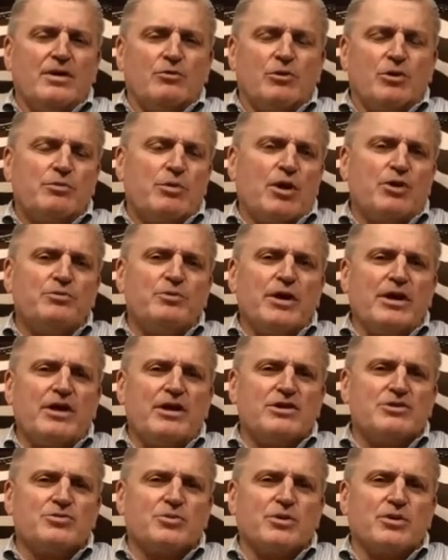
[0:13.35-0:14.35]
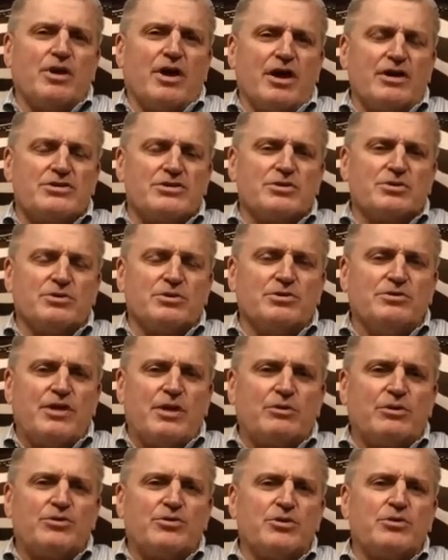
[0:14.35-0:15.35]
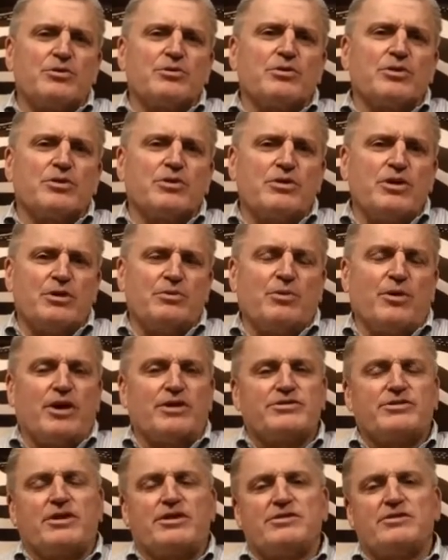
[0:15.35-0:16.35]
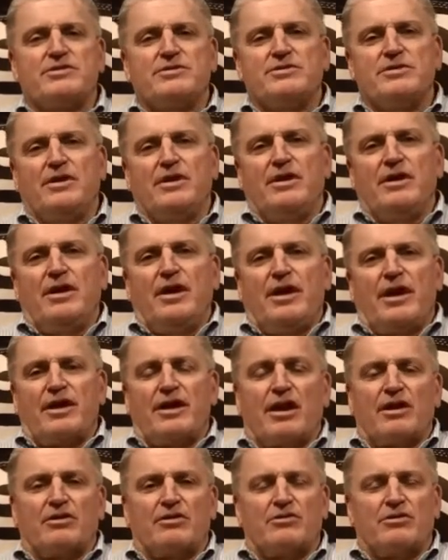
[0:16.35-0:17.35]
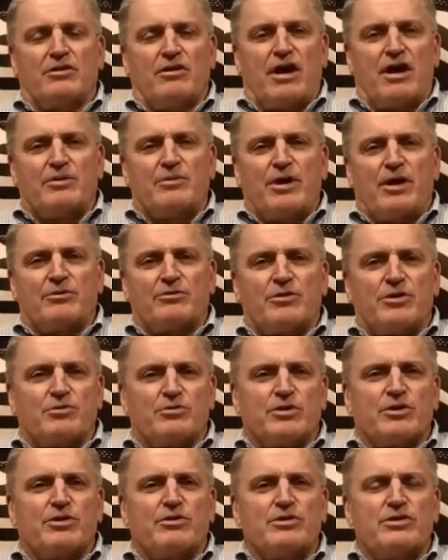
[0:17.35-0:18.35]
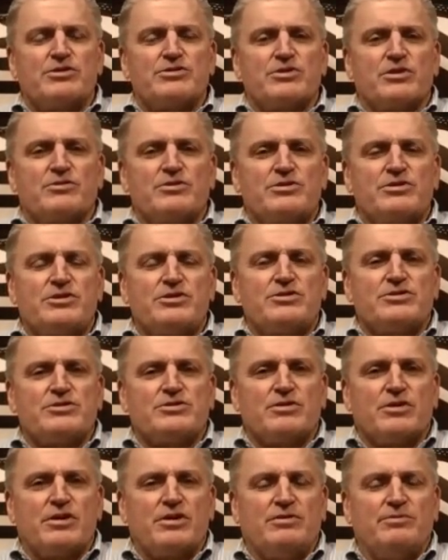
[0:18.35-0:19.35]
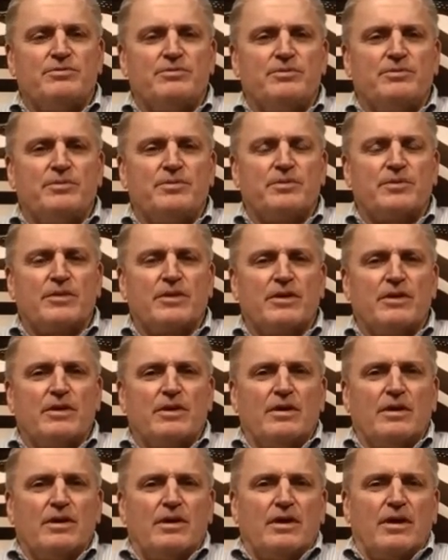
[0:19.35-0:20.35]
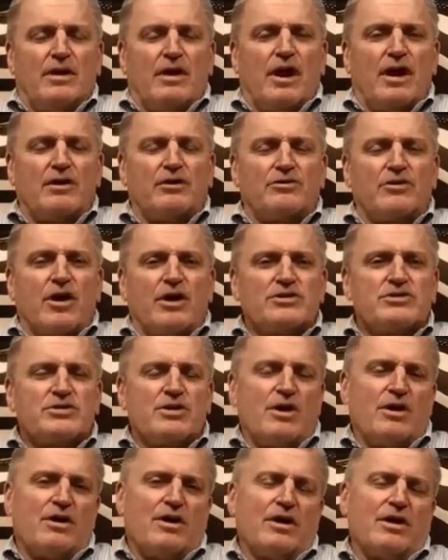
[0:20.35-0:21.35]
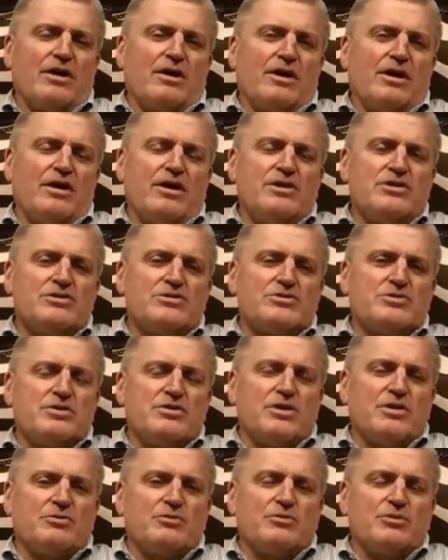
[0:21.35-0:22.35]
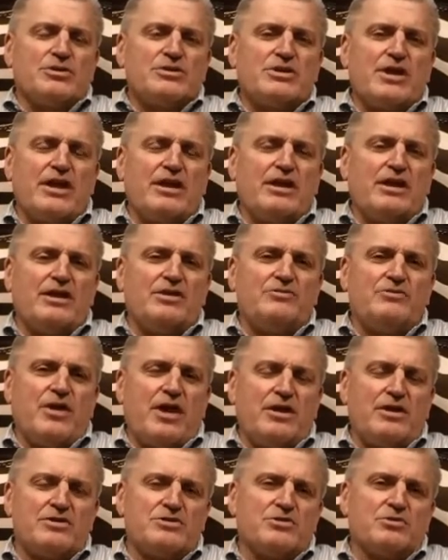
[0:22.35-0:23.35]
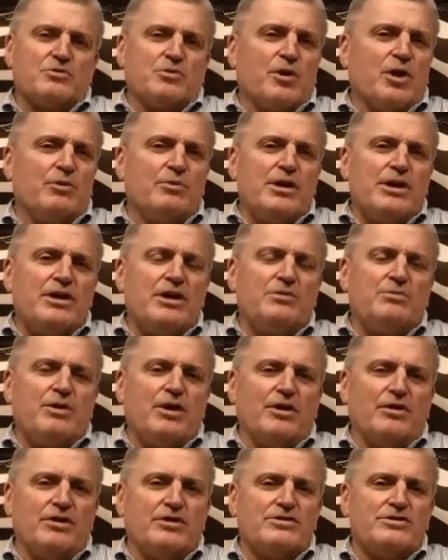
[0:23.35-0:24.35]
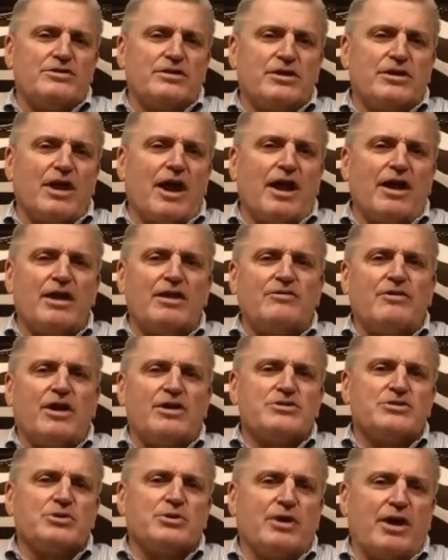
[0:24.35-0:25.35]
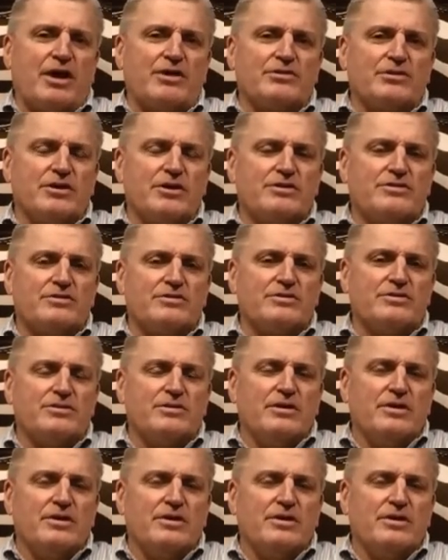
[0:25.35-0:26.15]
When both my kids were in high school, they went through the recruiting process, and I learned a lot about the recruiting service industry. I saw an industry that was taking advantage of well-meaning parents and naive high school athletes.